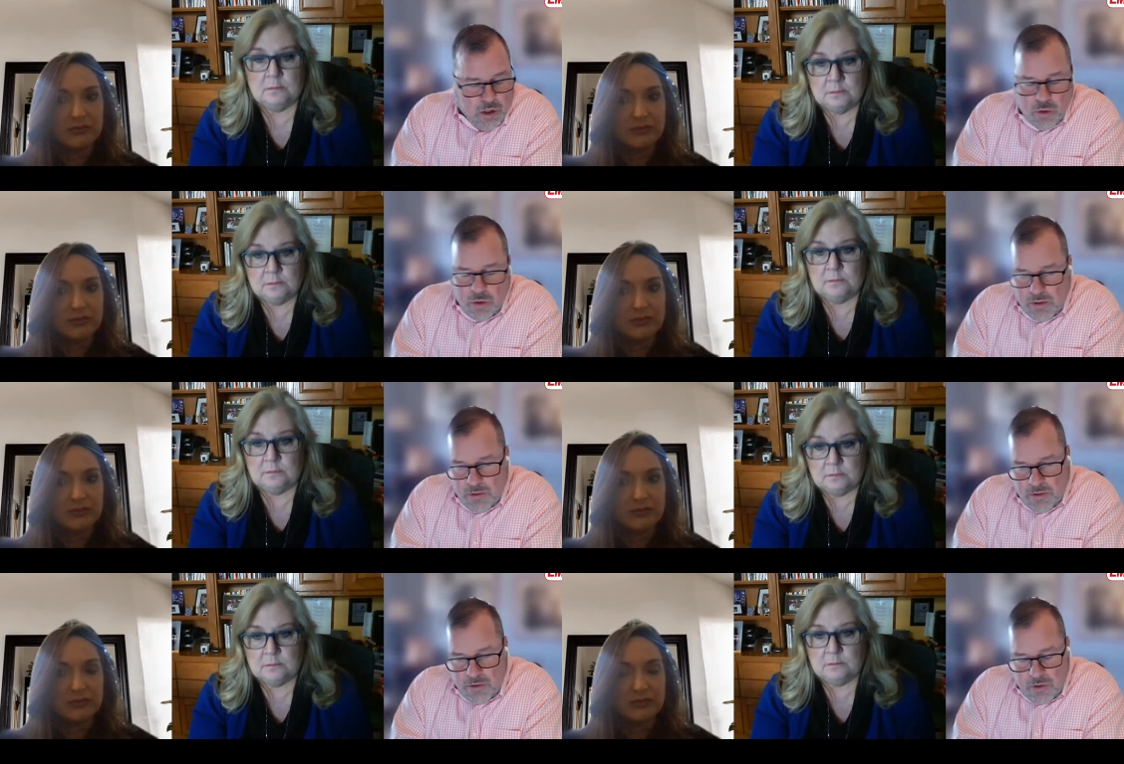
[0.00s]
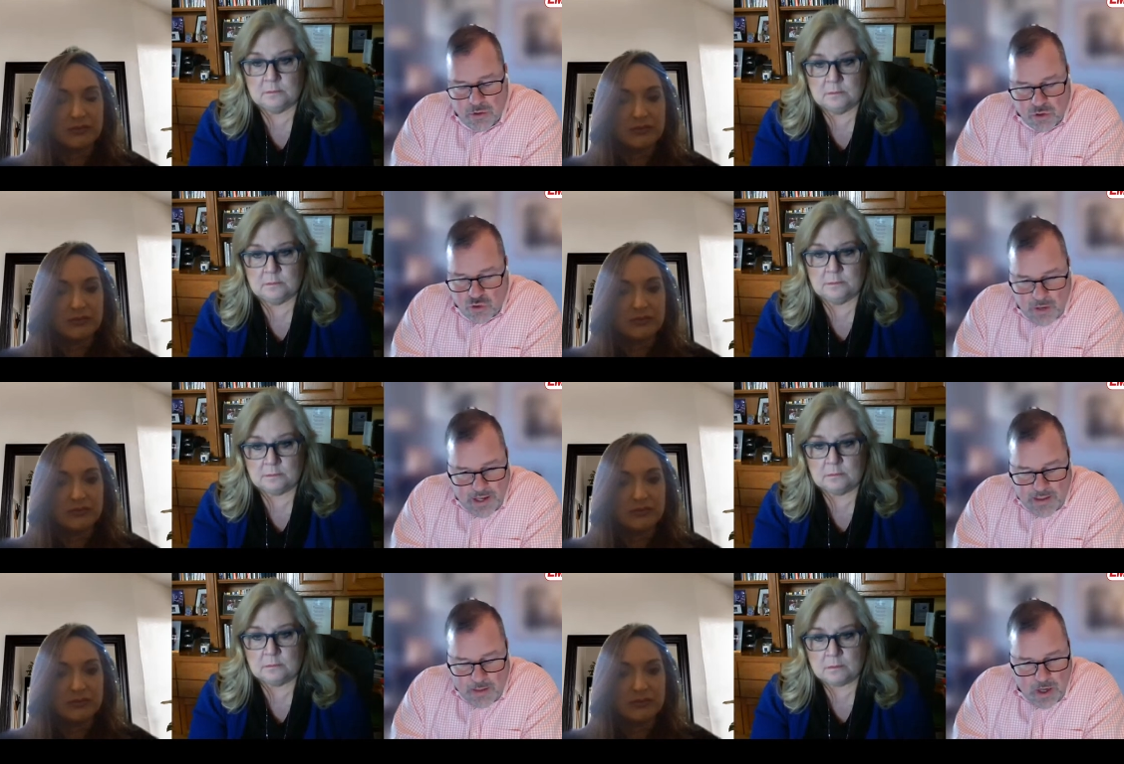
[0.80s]
Speaker 1: you can you can
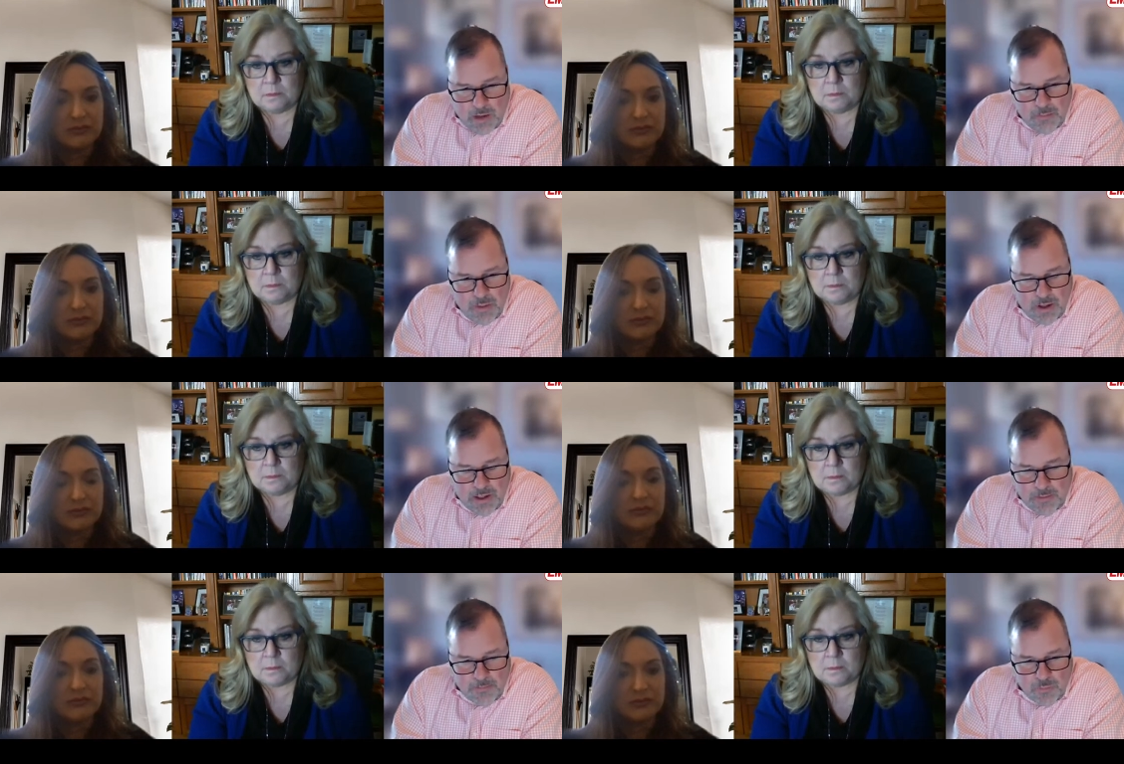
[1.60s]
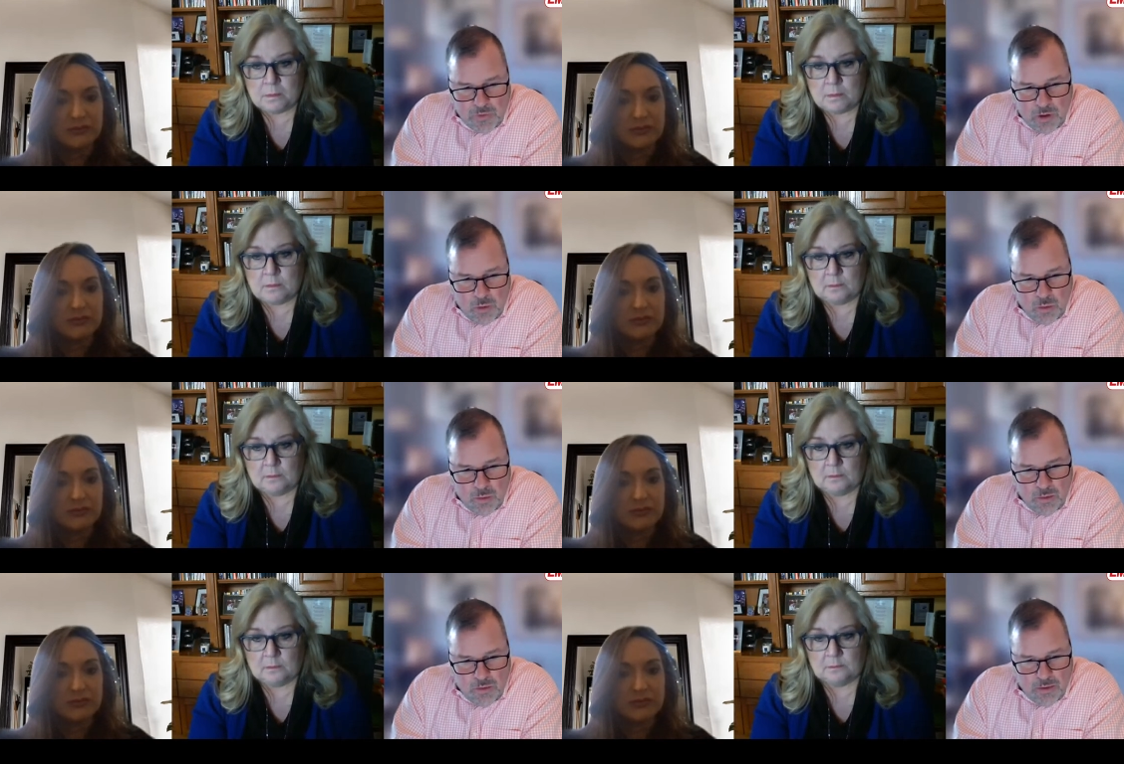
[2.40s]
train them up but like you
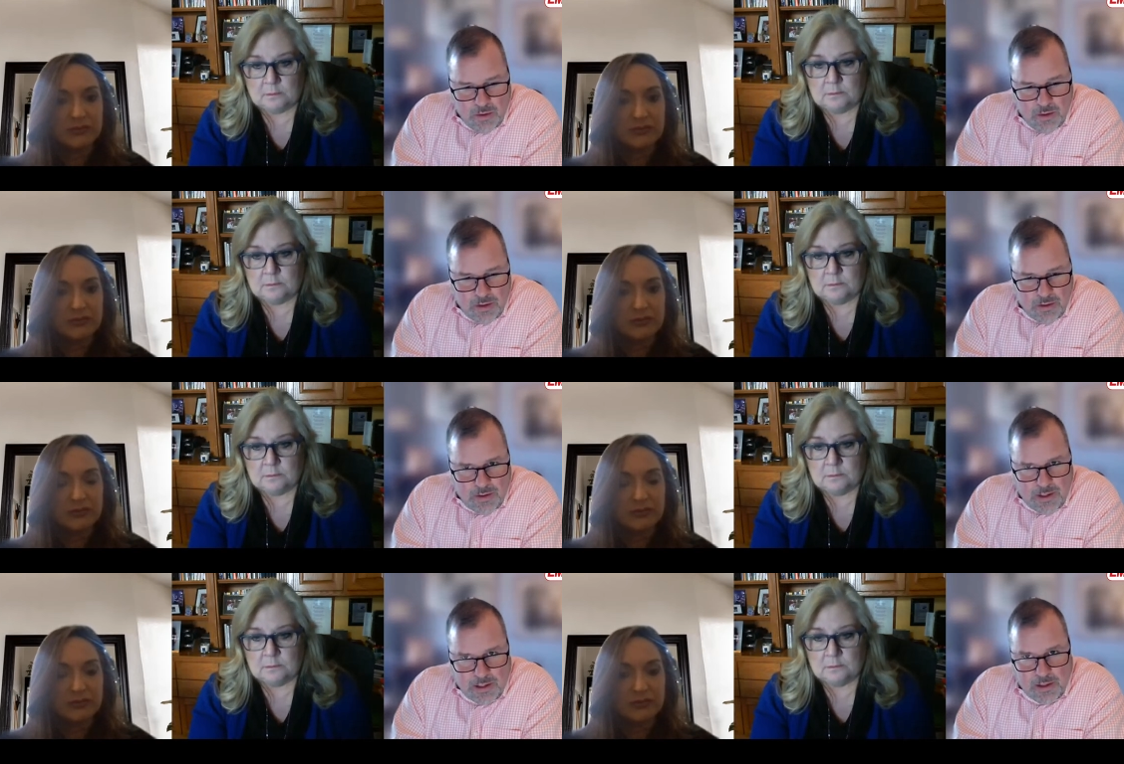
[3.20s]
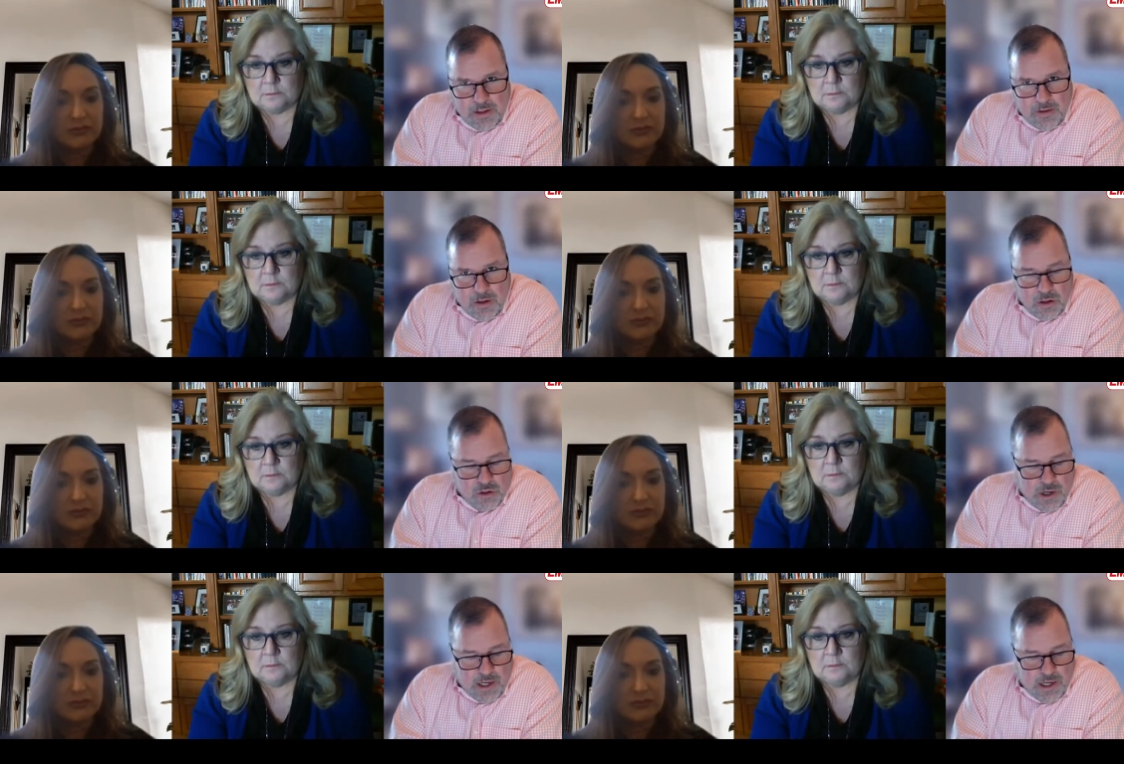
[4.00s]
know like uh,